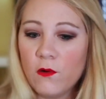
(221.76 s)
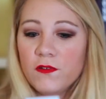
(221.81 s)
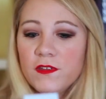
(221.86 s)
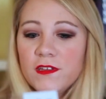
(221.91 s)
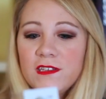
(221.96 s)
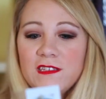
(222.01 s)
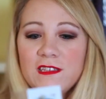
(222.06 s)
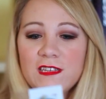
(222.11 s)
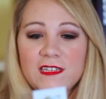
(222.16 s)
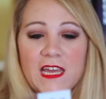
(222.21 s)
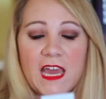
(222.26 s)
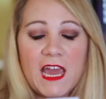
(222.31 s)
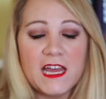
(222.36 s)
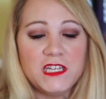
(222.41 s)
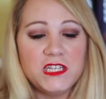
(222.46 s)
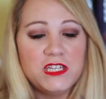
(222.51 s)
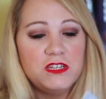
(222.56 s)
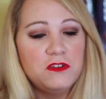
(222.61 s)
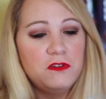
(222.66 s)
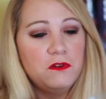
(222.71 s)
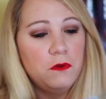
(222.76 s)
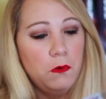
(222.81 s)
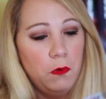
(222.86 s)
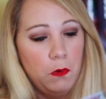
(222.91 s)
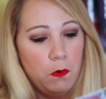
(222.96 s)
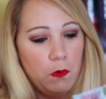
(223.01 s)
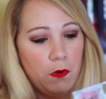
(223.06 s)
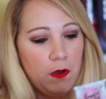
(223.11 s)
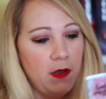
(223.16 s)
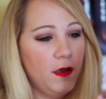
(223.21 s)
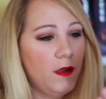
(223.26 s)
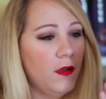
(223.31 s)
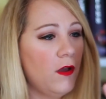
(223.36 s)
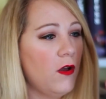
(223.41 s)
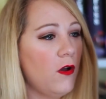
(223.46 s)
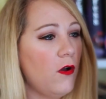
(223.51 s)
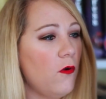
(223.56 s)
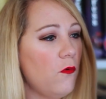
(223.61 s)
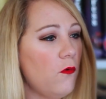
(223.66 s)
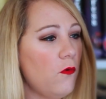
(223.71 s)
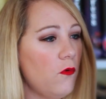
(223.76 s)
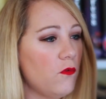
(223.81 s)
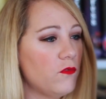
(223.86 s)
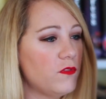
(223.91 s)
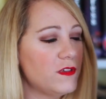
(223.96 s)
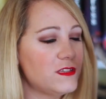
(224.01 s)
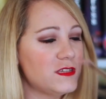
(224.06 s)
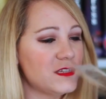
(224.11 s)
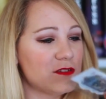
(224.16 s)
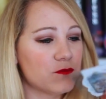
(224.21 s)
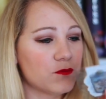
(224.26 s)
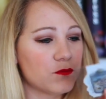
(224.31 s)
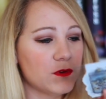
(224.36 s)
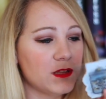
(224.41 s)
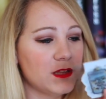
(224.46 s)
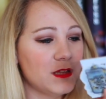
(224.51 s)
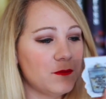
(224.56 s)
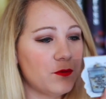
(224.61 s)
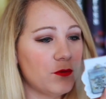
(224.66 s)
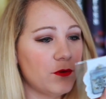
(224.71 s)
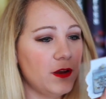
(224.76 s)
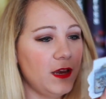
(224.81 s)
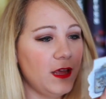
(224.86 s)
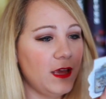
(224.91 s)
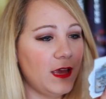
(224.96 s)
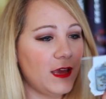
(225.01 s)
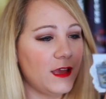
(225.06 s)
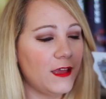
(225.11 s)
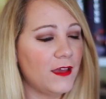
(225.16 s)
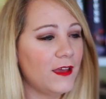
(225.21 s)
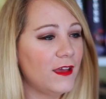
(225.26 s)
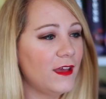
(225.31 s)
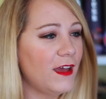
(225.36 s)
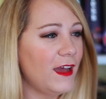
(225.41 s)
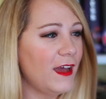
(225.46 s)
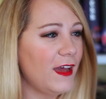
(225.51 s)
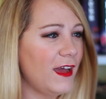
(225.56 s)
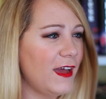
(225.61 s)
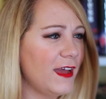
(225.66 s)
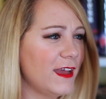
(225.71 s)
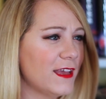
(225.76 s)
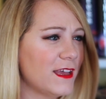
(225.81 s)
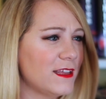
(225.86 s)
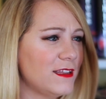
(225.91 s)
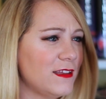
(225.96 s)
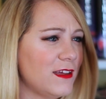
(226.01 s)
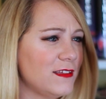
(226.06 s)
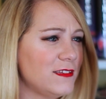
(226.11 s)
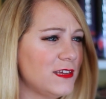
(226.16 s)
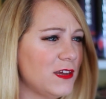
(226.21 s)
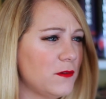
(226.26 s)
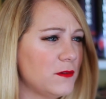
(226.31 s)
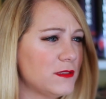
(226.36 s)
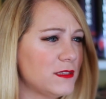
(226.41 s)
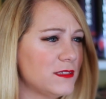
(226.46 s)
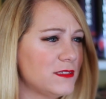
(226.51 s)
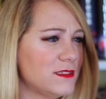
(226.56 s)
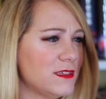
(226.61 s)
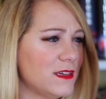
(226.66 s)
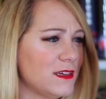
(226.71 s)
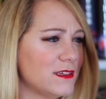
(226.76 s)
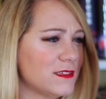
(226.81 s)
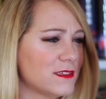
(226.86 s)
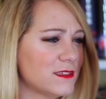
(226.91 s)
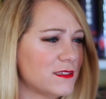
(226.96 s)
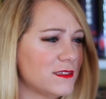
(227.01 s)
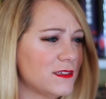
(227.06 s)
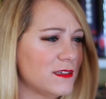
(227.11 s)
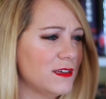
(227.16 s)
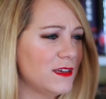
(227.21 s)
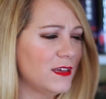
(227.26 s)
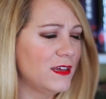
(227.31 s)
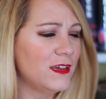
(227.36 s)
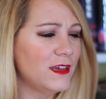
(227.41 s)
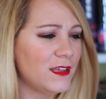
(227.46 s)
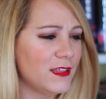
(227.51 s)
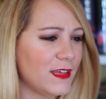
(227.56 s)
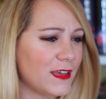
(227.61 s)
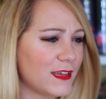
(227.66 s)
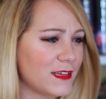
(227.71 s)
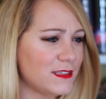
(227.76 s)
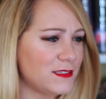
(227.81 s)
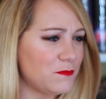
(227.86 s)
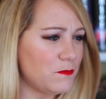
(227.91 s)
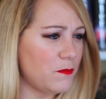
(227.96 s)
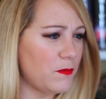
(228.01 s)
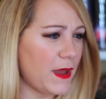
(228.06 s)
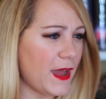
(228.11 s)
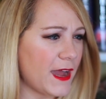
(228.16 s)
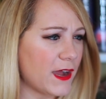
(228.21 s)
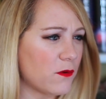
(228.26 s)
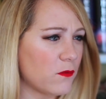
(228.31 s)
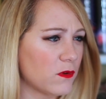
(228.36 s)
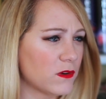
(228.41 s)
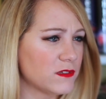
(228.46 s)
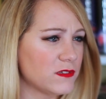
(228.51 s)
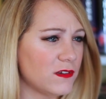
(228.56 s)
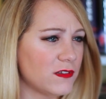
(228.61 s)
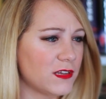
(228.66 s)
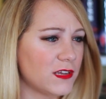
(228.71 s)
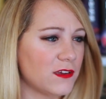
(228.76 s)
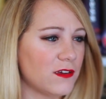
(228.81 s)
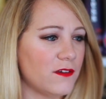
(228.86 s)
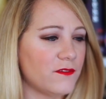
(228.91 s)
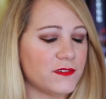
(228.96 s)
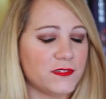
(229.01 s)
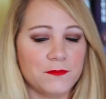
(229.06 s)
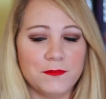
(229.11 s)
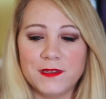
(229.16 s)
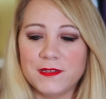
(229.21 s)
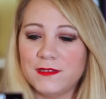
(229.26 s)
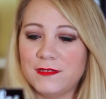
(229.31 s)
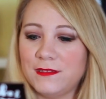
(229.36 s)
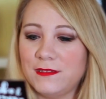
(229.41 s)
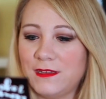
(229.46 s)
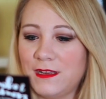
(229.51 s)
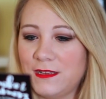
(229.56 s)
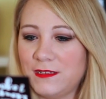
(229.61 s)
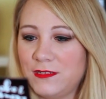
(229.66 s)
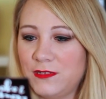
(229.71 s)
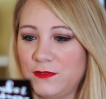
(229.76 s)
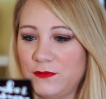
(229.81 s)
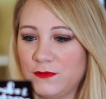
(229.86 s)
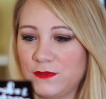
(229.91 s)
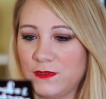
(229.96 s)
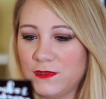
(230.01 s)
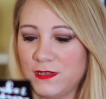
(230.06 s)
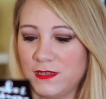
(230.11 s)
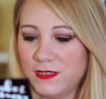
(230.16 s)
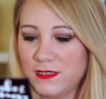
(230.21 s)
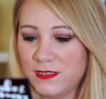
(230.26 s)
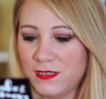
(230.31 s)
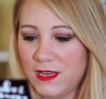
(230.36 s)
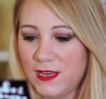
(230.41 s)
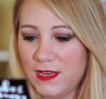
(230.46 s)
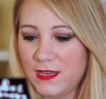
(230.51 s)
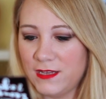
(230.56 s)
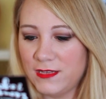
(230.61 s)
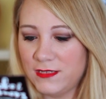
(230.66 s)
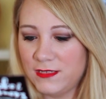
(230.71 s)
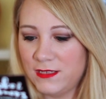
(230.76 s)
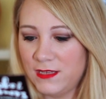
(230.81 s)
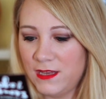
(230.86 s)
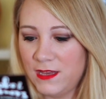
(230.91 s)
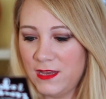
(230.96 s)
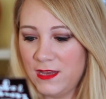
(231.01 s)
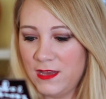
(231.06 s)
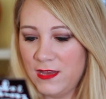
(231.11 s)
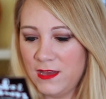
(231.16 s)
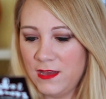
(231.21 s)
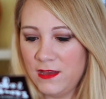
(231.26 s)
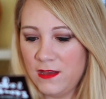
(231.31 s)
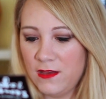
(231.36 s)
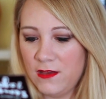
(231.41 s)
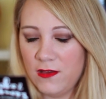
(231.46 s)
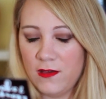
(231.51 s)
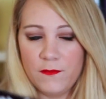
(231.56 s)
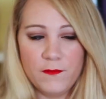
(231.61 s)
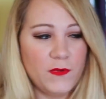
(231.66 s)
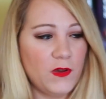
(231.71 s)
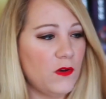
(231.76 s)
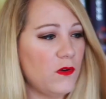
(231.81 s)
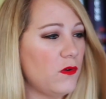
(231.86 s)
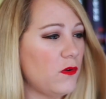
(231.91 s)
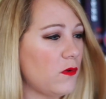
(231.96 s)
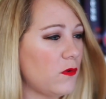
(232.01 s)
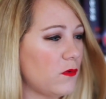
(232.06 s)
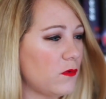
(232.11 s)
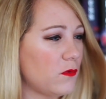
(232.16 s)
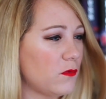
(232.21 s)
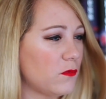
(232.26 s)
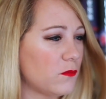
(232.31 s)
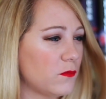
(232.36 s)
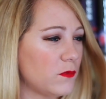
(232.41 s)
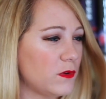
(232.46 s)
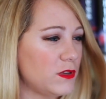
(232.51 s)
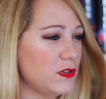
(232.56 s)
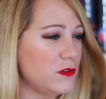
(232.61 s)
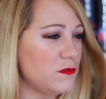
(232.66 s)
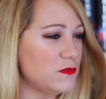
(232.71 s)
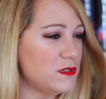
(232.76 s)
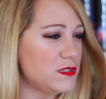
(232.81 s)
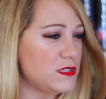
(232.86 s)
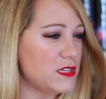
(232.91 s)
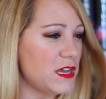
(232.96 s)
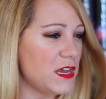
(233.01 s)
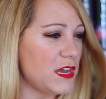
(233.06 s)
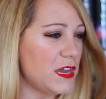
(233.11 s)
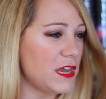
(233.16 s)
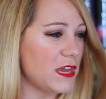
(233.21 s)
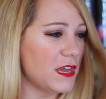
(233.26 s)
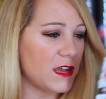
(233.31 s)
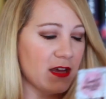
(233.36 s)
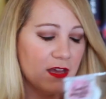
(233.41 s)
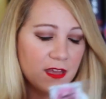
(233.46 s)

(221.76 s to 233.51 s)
oh, this is a tattoo. Oh, this is really pretty. I cannot tell what this says. Like, it's backwards on here, obviously, because it's a tattoo. So this says, what do you say?